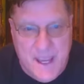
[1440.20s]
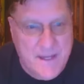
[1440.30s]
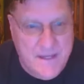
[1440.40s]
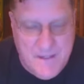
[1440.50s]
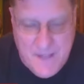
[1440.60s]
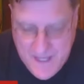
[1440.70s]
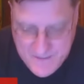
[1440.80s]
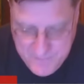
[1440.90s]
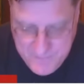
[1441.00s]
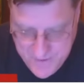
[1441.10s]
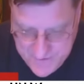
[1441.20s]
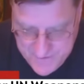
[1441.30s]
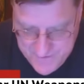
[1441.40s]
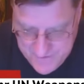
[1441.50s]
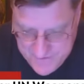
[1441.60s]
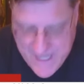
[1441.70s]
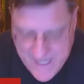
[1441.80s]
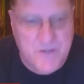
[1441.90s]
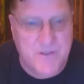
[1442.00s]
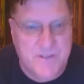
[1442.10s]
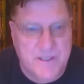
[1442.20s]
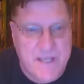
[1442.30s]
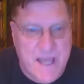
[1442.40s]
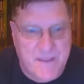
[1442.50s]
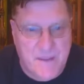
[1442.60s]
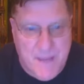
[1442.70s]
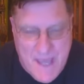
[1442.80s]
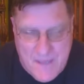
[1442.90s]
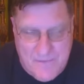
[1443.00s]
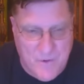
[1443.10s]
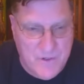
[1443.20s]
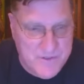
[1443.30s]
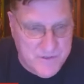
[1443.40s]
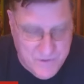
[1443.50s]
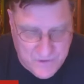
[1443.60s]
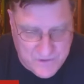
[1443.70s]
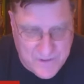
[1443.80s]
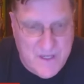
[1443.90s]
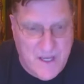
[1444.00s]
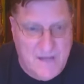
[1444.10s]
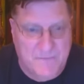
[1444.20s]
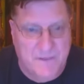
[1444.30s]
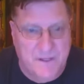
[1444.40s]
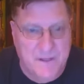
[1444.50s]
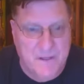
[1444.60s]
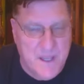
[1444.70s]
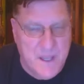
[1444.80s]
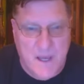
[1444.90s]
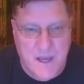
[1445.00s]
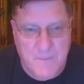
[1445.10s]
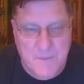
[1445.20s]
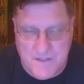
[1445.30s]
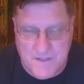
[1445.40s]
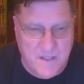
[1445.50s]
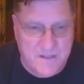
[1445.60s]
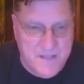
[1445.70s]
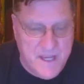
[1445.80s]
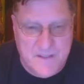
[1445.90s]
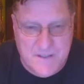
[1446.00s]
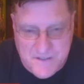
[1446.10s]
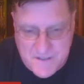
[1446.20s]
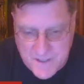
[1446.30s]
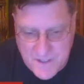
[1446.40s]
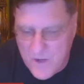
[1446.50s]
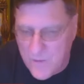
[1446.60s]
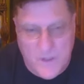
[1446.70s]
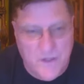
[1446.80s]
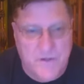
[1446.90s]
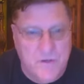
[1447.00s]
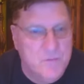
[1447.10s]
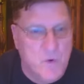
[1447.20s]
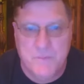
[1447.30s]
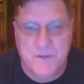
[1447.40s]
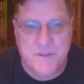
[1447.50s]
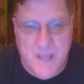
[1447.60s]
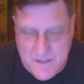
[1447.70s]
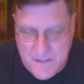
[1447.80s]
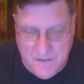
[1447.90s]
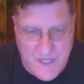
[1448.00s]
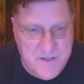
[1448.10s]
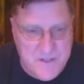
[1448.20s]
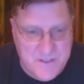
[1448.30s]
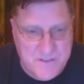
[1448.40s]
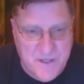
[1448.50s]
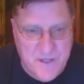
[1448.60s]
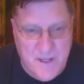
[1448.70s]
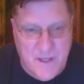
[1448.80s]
and it has put us dangerously down the path towards nuclear conflict, because all it takes is 1 or 2 more miscalculations.